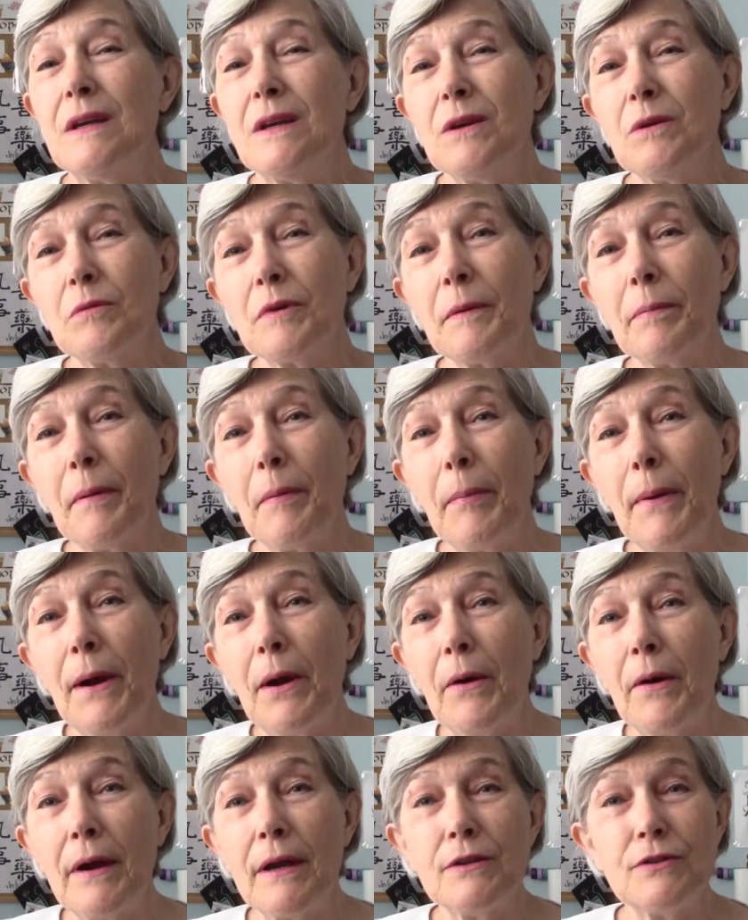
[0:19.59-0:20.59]
we're
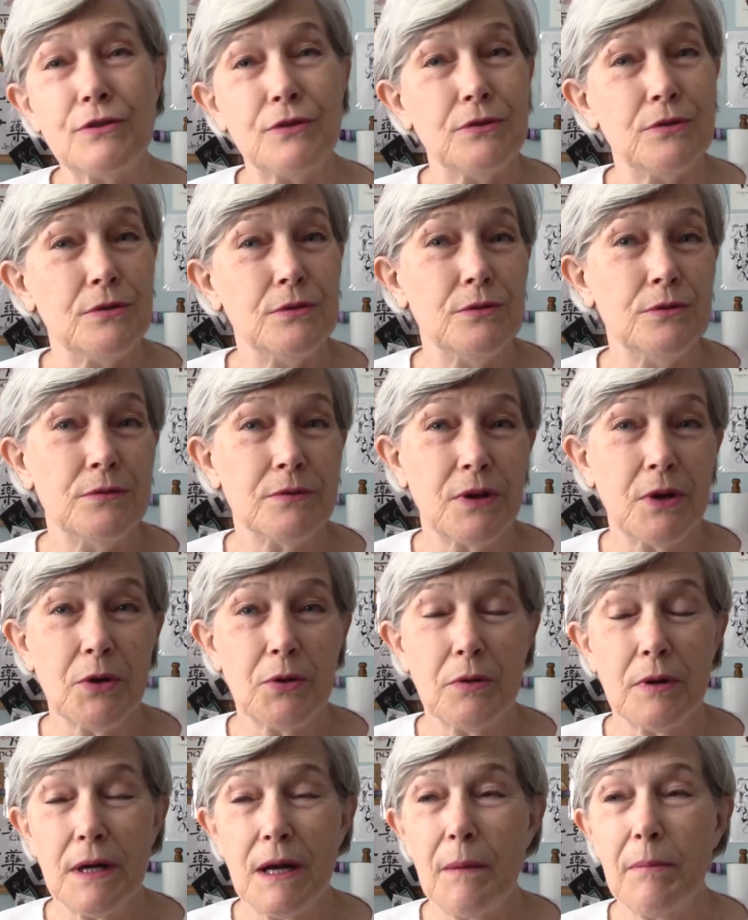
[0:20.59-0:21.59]
preparing to go
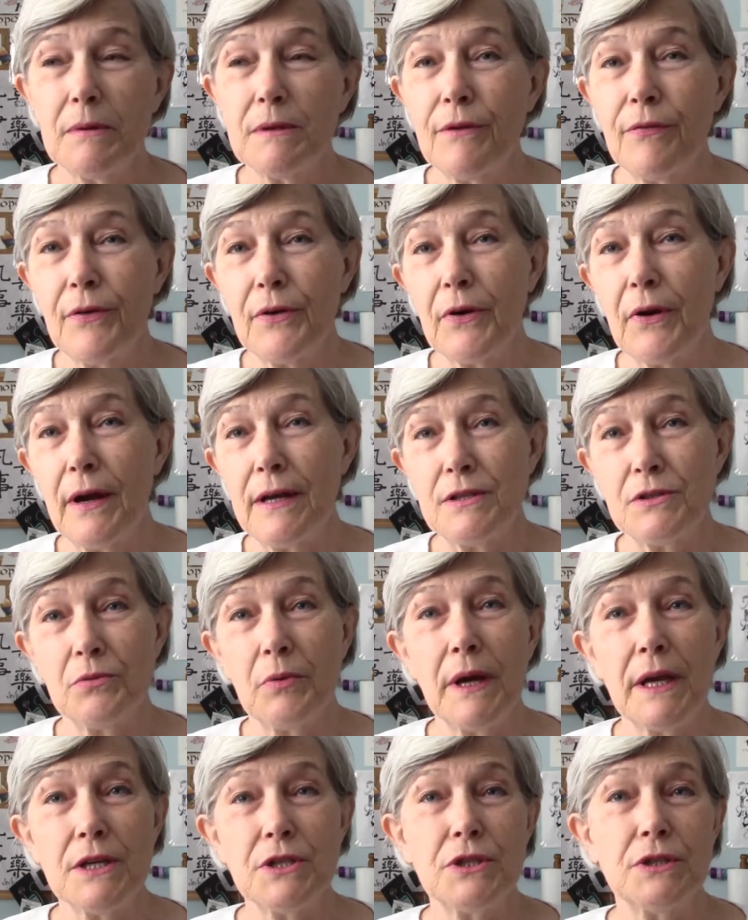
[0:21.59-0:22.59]
to a couple different
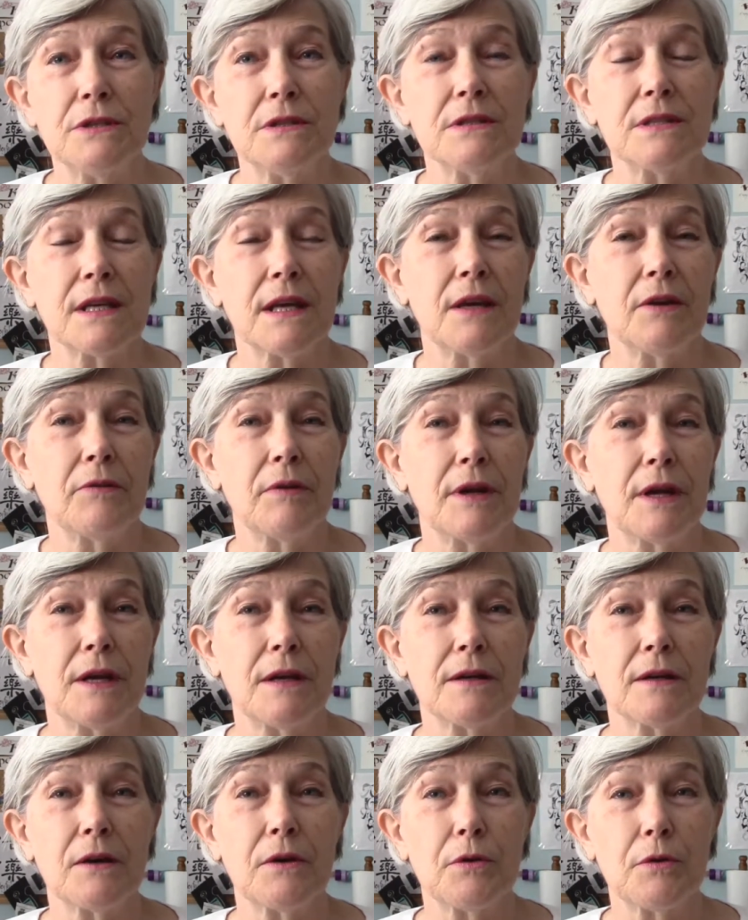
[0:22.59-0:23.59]
graduations, getting ready
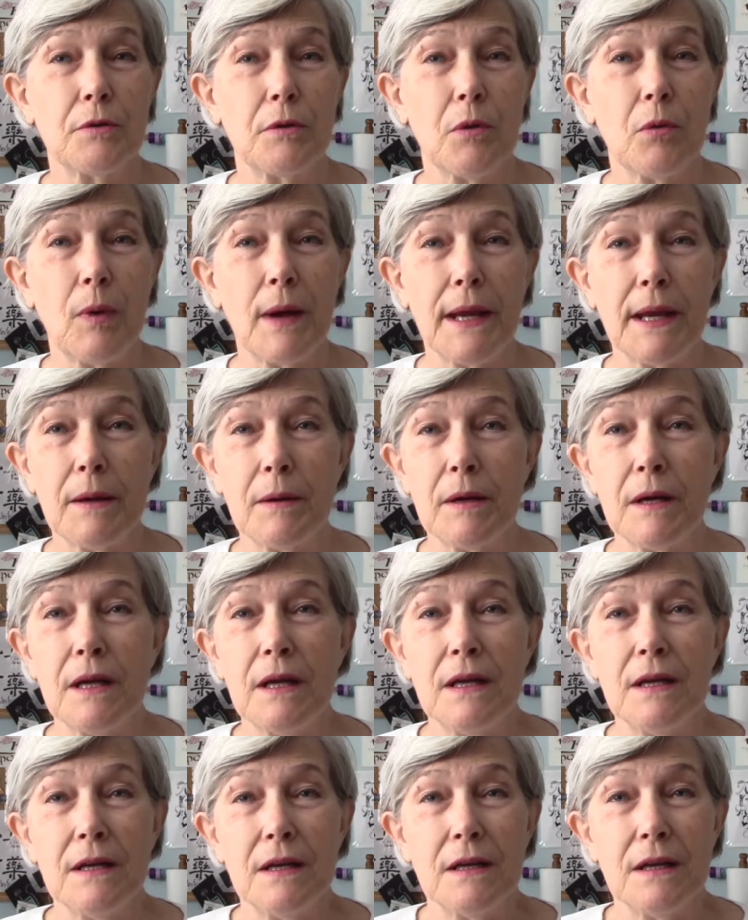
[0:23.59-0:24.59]
to go to a wedding
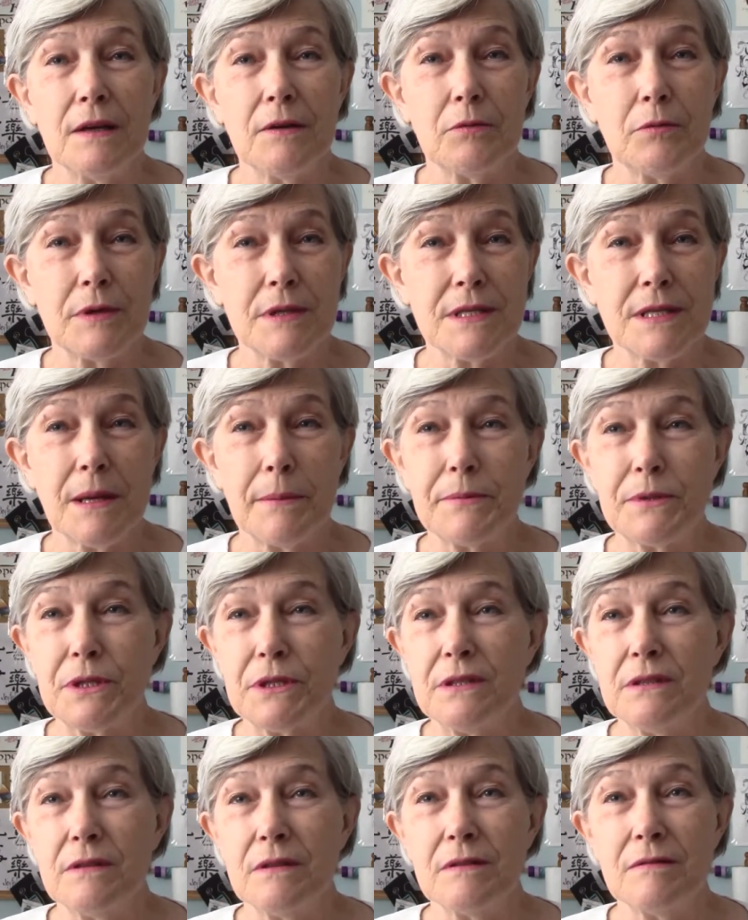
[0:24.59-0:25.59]

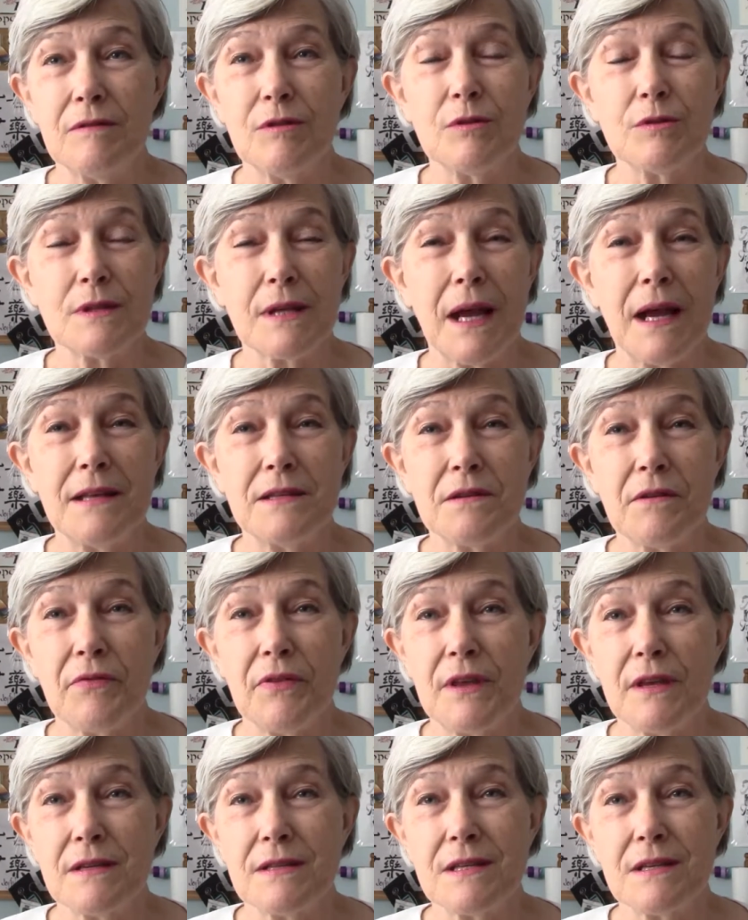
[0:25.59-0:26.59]
reception, those kinds of
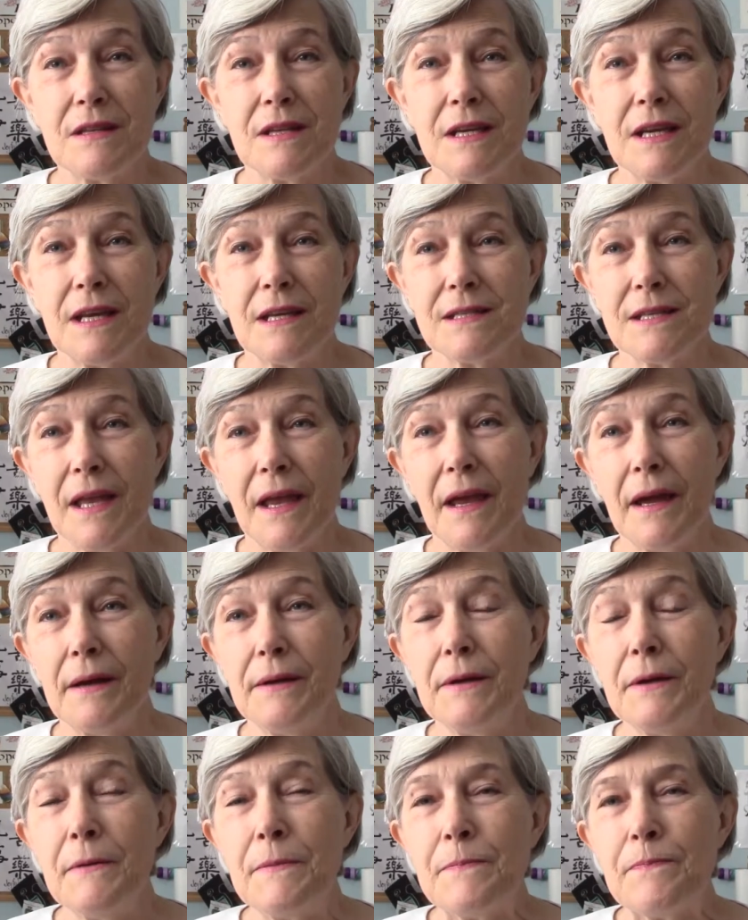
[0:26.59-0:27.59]
things in the days
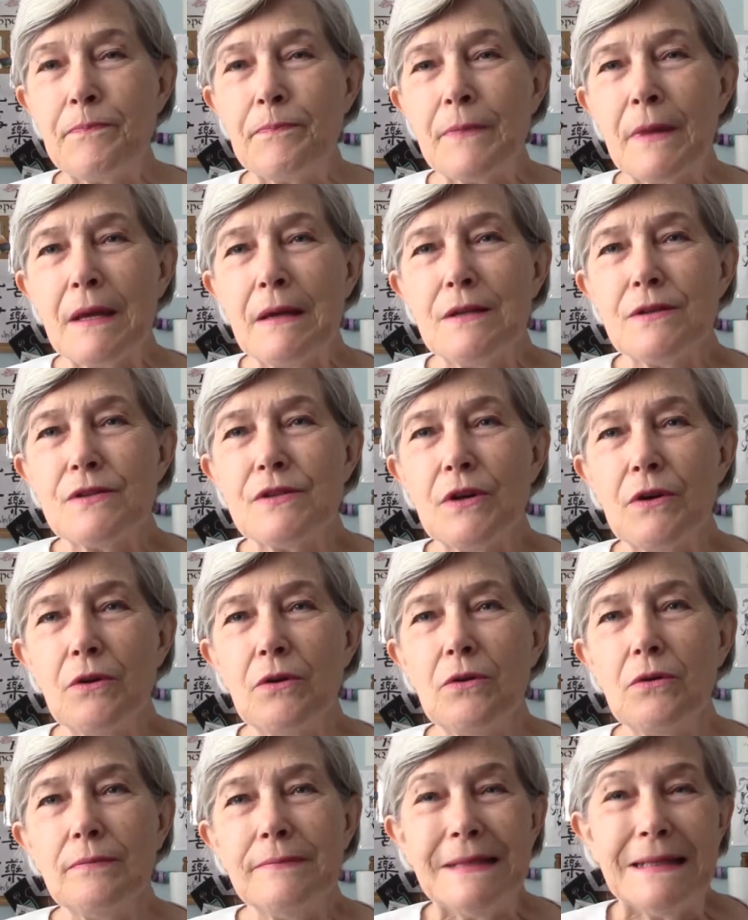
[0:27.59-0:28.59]
ahead. So